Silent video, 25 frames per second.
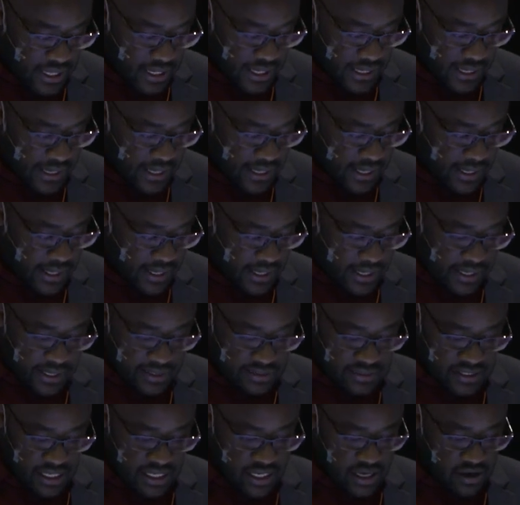uh, uh,
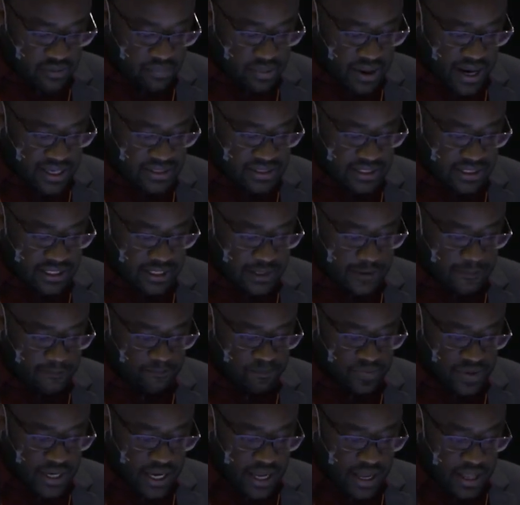taking part in.
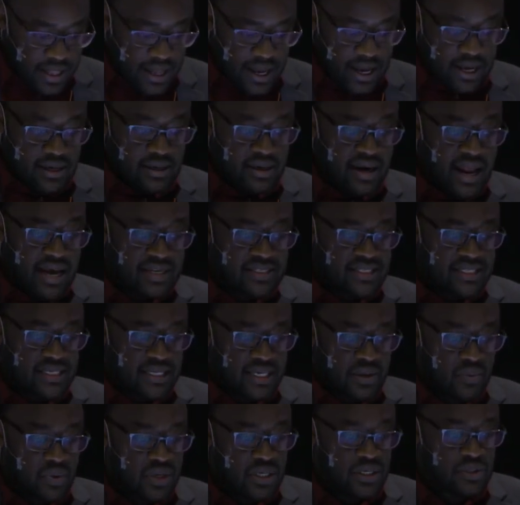And
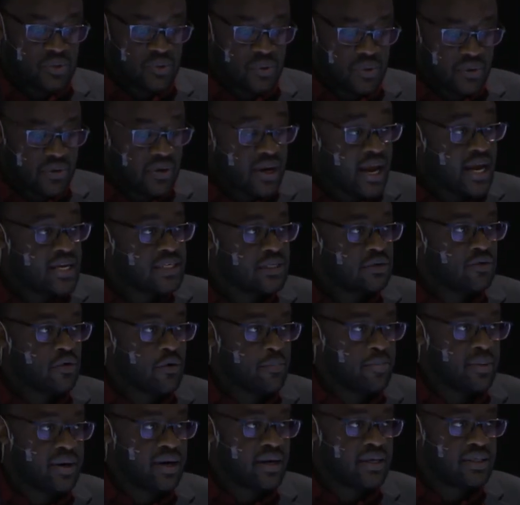lastly, we need to create an
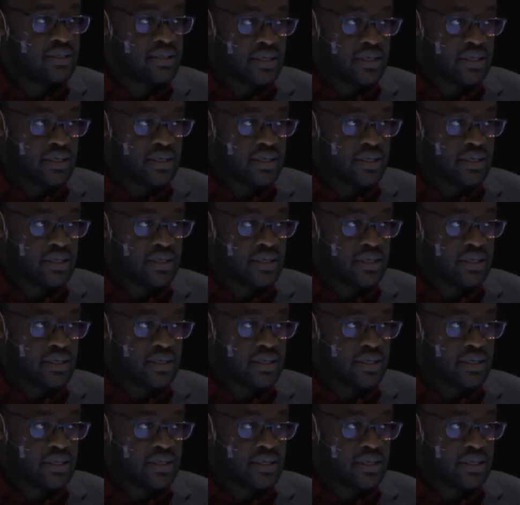operate,